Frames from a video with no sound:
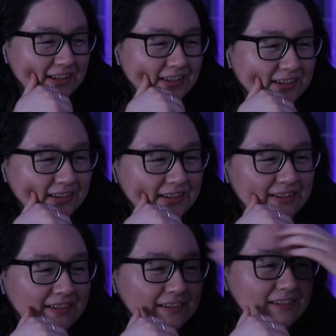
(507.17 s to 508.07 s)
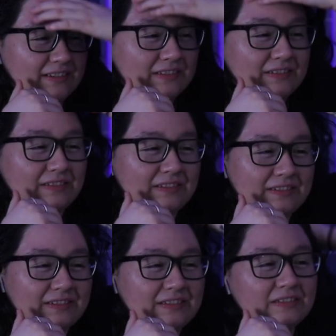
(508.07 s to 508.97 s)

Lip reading: (silence)